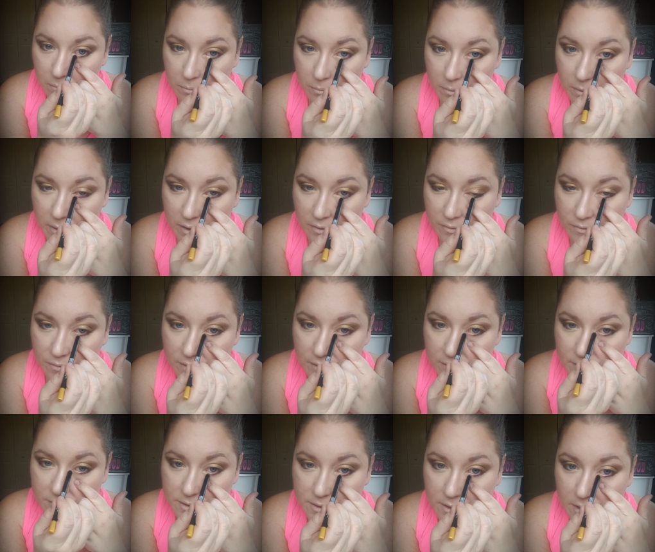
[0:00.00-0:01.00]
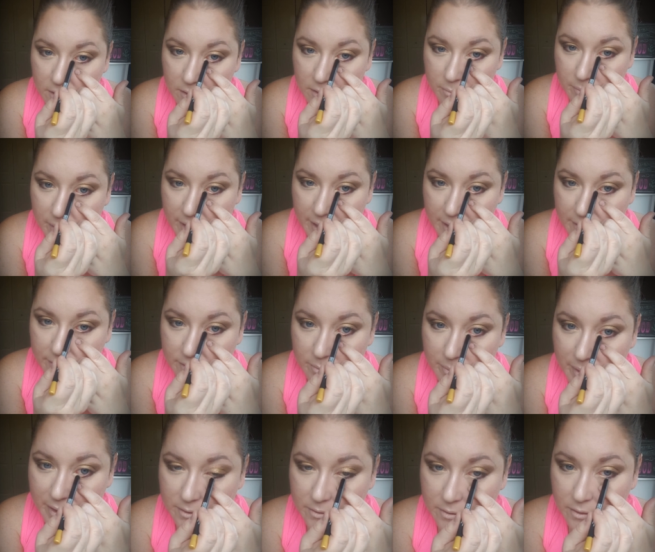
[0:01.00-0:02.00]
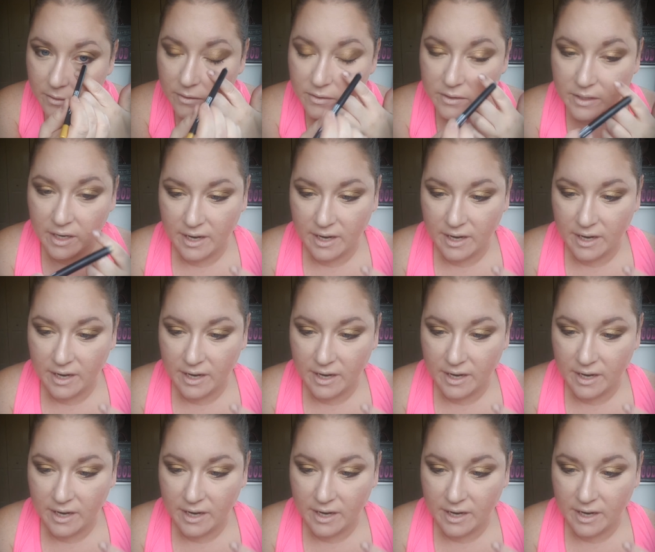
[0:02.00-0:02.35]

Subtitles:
When I first started buying the pencils,